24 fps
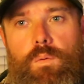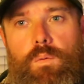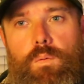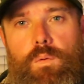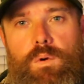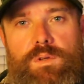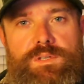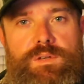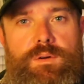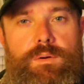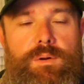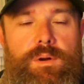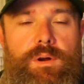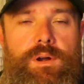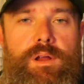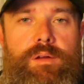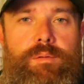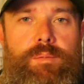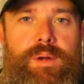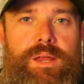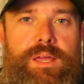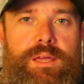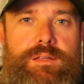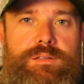What's going on,
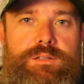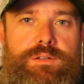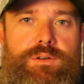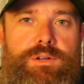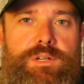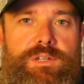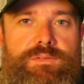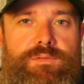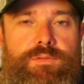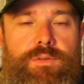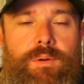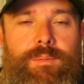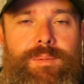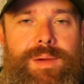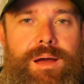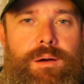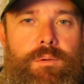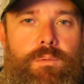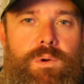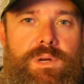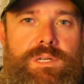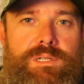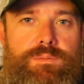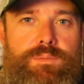everybody? It's Chris from
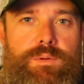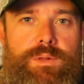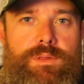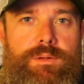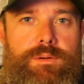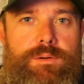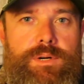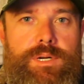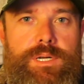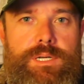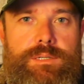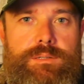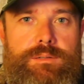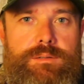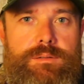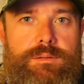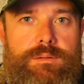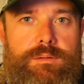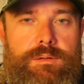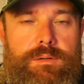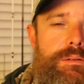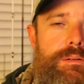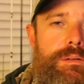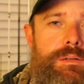Out West with
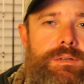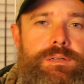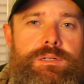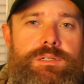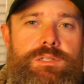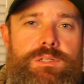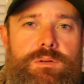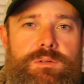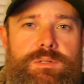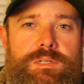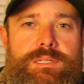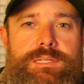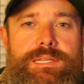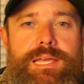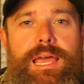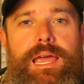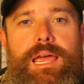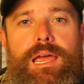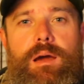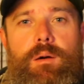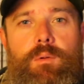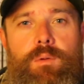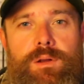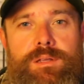Chris. So
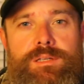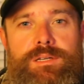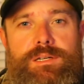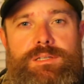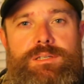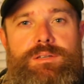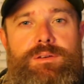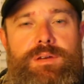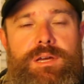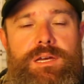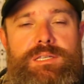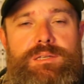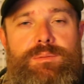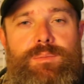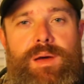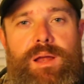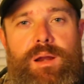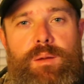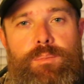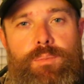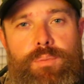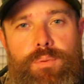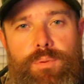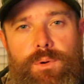today I want to talk to you guys about
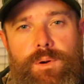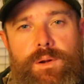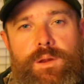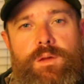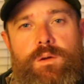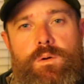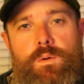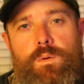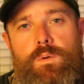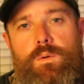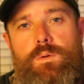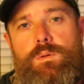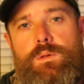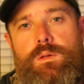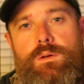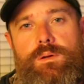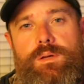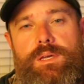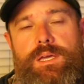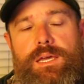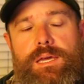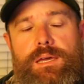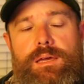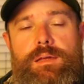a pretty cool little
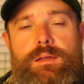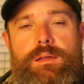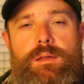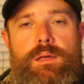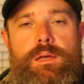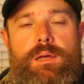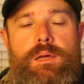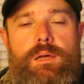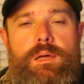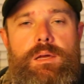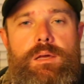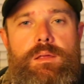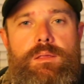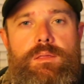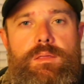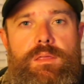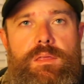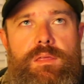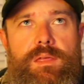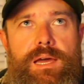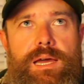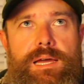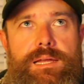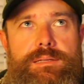kit
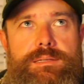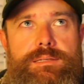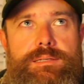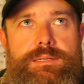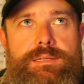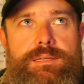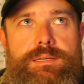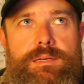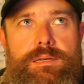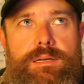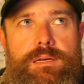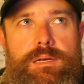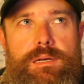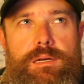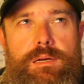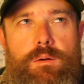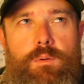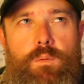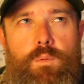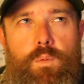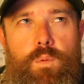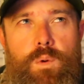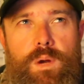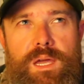that
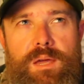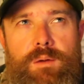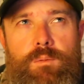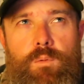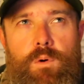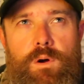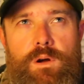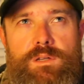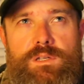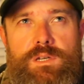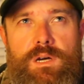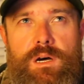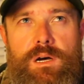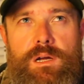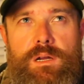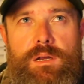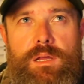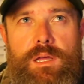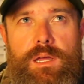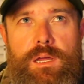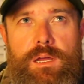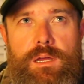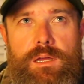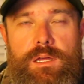we worked on
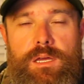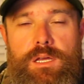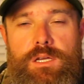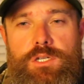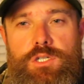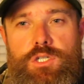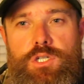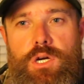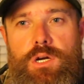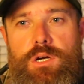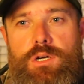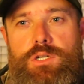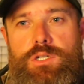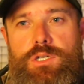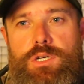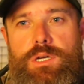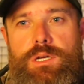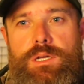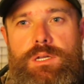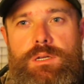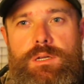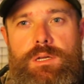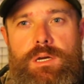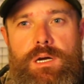in
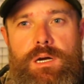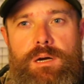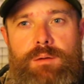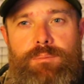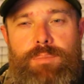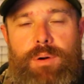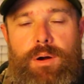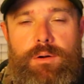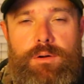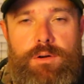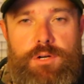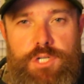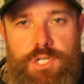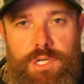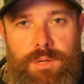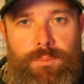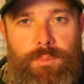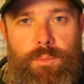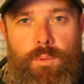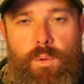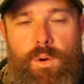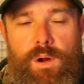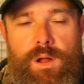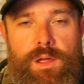conjunction,
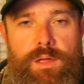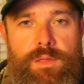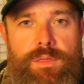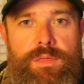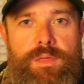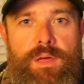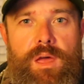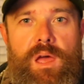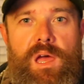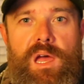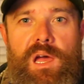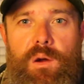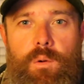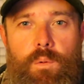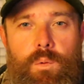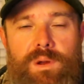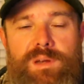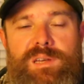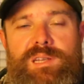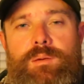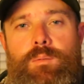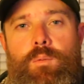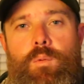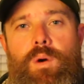partnership with
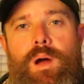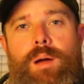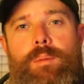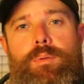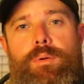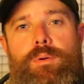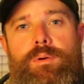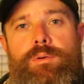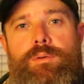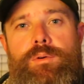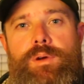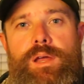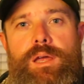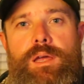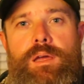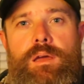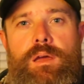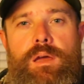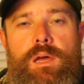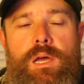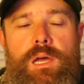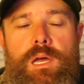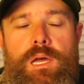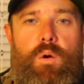Windham
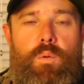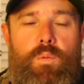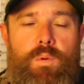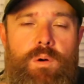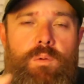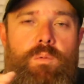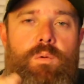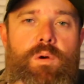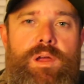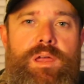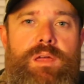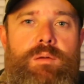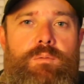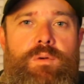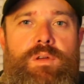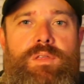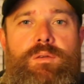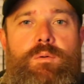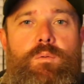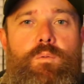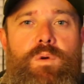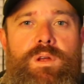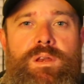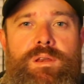Weaponry. We're working with
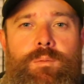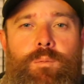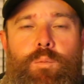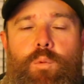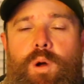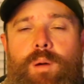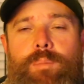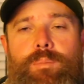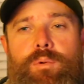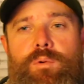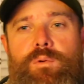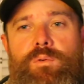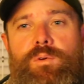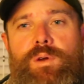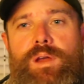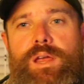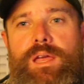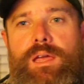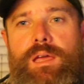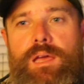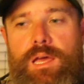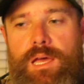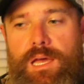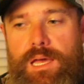Windham
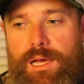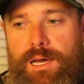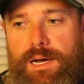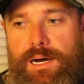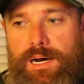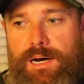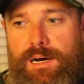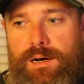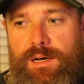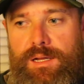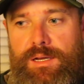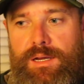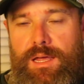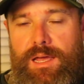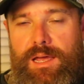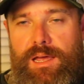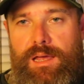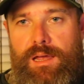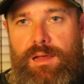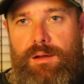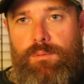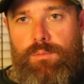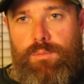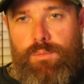Weaponry on
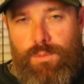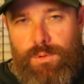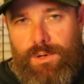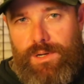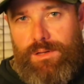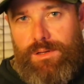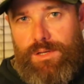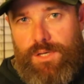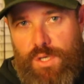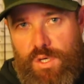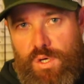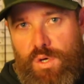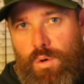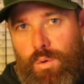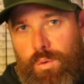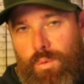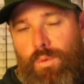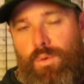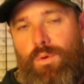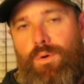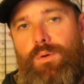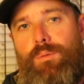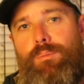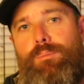a really
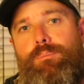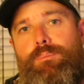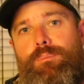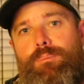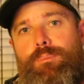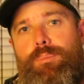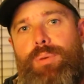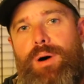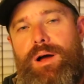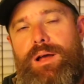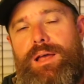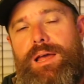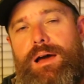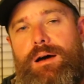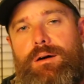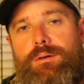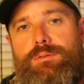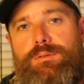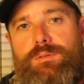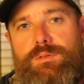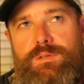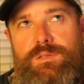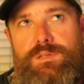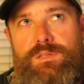cool bug
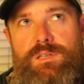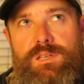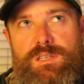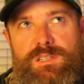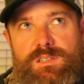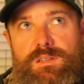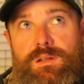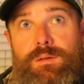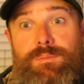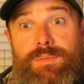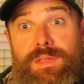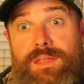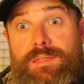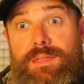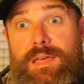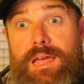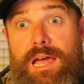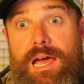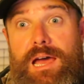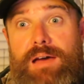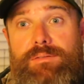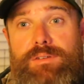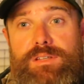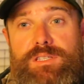out system that they
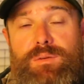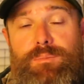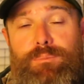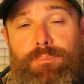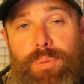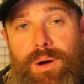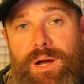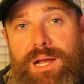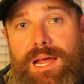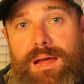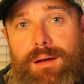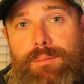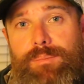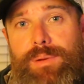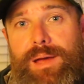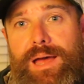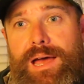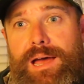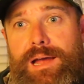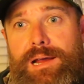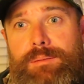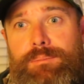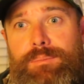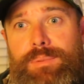have. It's a bug out
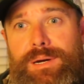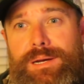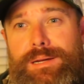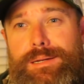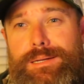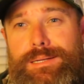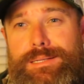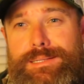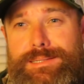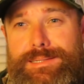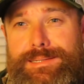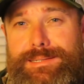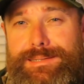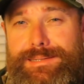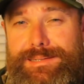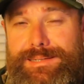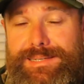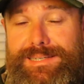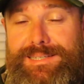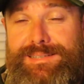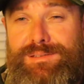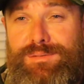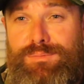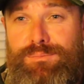bag, but
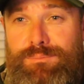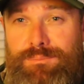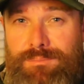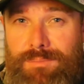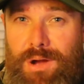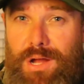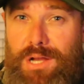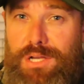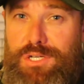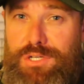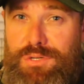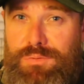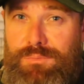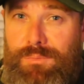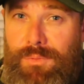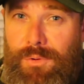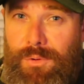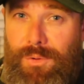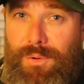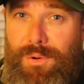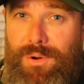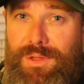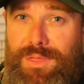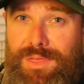it's much
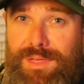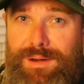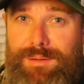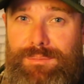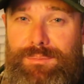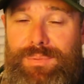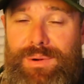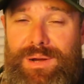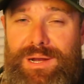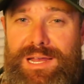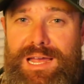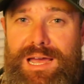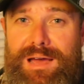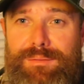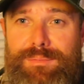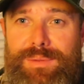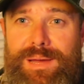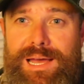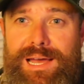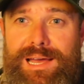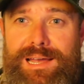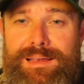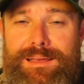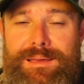more than a bug out
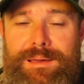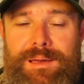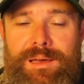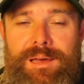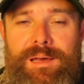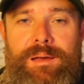bag.